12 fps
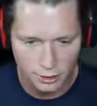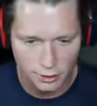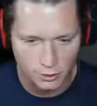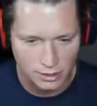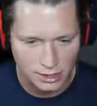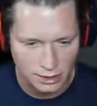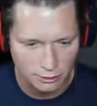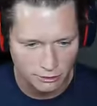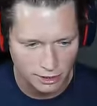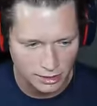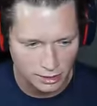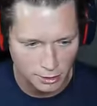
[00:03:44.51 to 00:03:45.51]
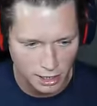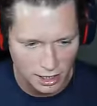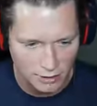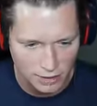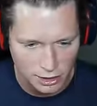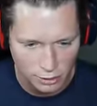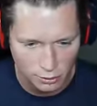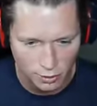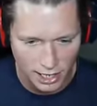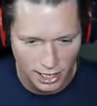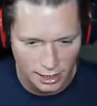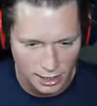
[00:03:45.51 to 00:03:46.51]
Ooh, see, we've got some uneven
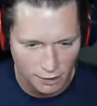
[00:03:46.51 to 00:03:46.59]
terrain.